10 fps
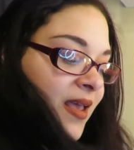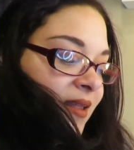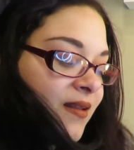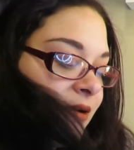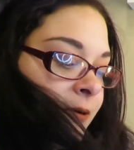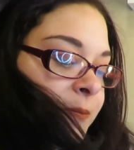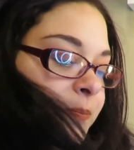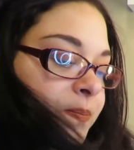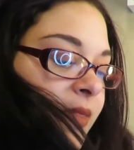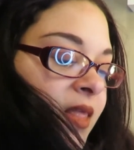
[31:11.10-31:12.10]
then
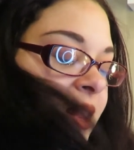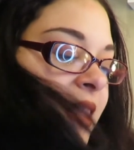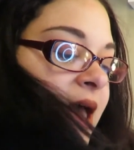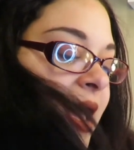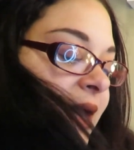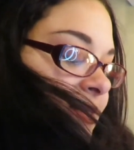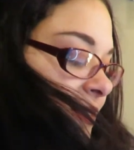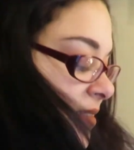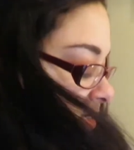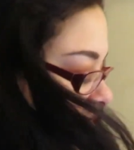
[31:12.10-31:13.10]
um the
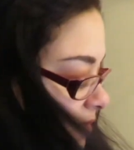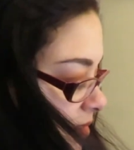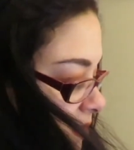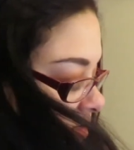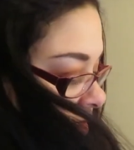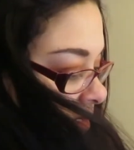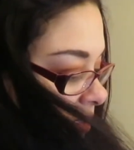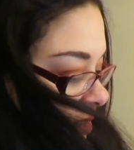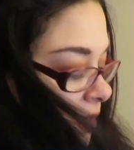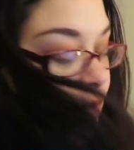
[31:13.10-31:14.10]
last
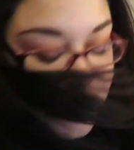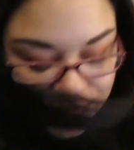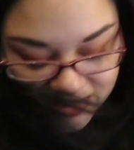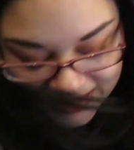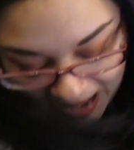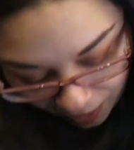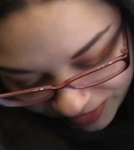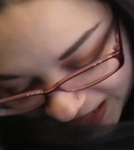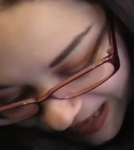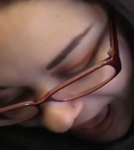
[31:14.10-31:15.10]
okay so then now
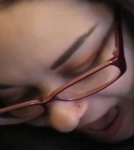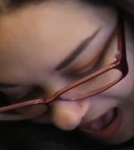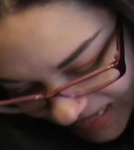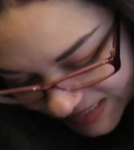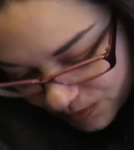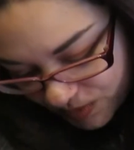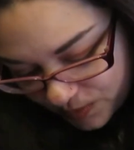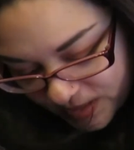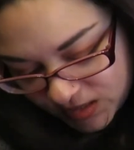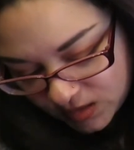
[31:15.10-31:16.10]
the last we
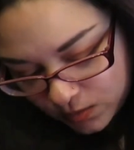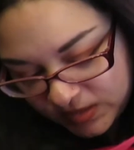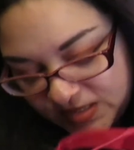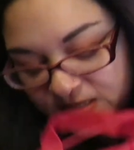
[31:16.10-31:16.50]
went we